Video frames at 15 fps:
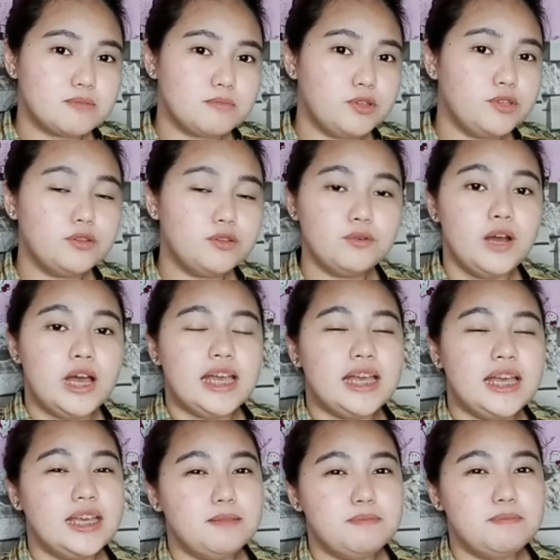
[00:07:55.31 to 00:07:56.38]
You know,
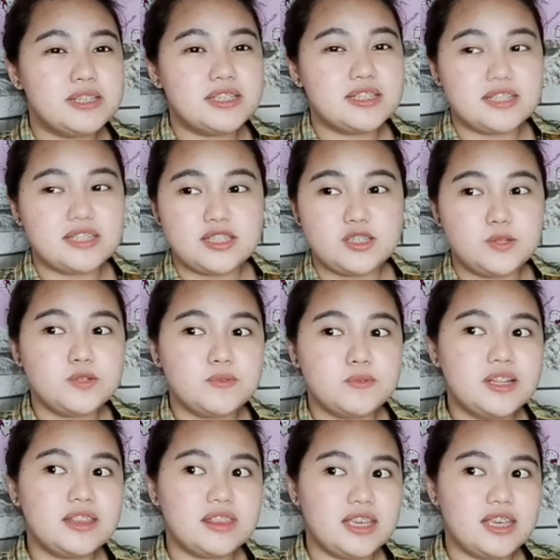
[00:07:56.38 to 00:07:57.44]
in business, it usually
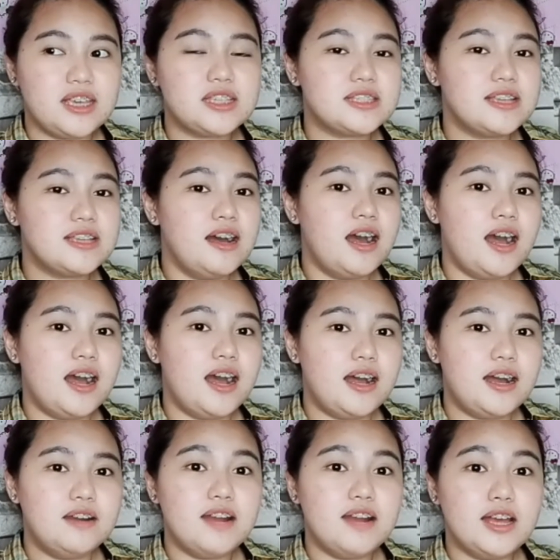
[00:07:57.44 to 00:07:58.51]
takes
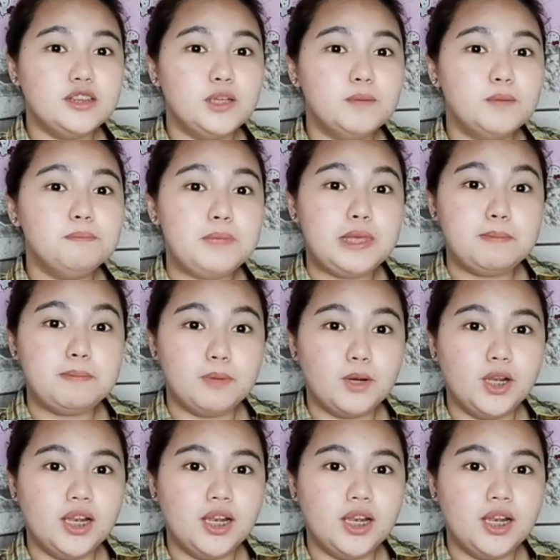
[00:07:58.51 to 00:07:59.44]
random people